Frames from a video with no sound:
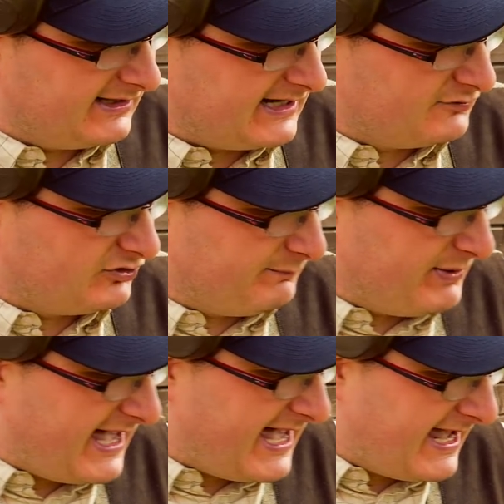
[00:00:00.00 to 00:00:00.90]
to go to the
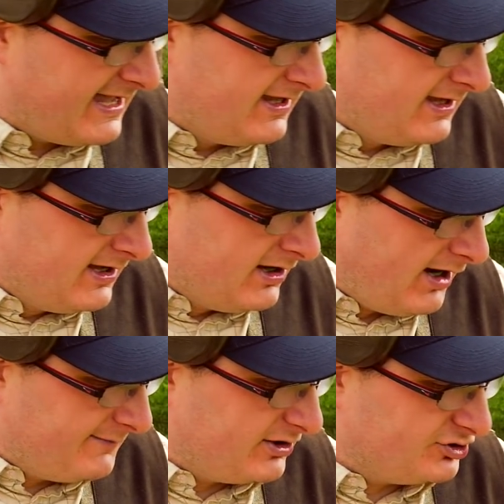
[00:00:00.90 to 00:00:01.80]
pair.
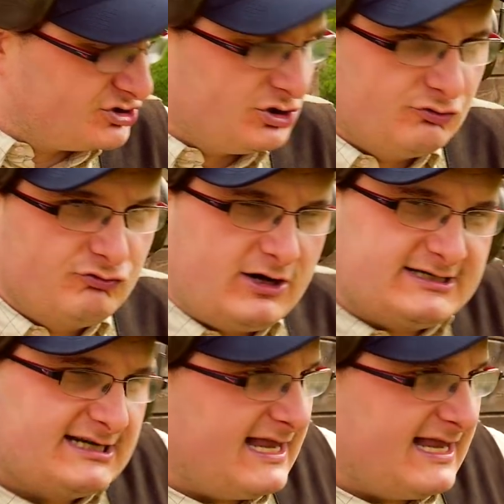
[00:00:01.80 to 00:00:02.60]
I'm going to shoot the right to